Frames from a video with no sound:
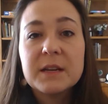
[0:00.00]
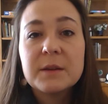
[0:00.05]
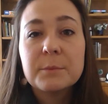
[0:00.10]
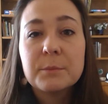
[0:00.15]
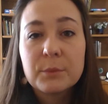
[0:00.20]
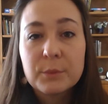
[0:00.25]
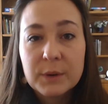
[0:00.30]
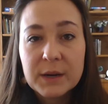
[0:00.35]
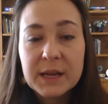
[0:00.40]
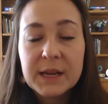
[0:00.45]
to
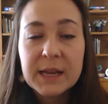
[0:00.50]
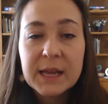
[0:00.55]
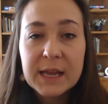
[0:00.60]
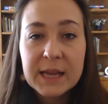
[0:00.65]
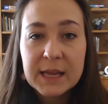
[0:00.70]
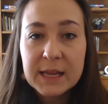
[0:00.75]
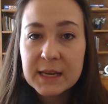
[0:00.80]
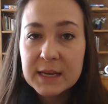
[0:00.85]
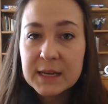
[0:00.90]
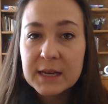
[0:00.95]
bring
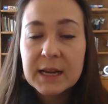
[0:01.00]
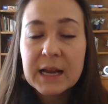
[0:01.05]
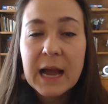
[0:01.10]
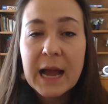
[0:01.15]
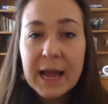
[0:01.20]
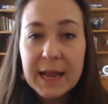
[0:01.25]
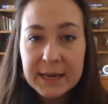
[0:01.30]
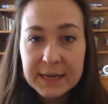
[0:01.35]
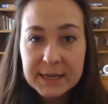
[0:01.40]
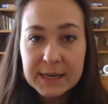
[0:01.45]
in
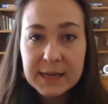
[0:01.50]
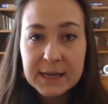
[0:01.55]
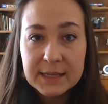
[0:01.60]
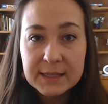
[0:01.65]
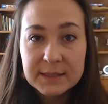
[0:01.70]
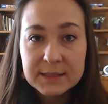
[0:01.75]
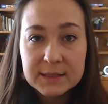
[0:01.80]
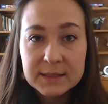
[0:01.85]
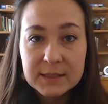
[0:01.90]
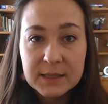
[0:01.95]

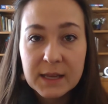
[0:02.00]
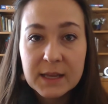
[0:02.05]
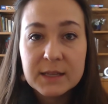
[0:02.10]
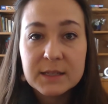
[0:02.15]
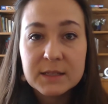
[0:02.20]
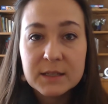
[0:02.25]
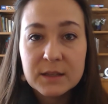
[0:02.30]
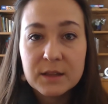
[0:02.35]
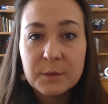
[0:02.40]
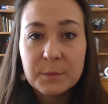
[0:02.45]
kindness into the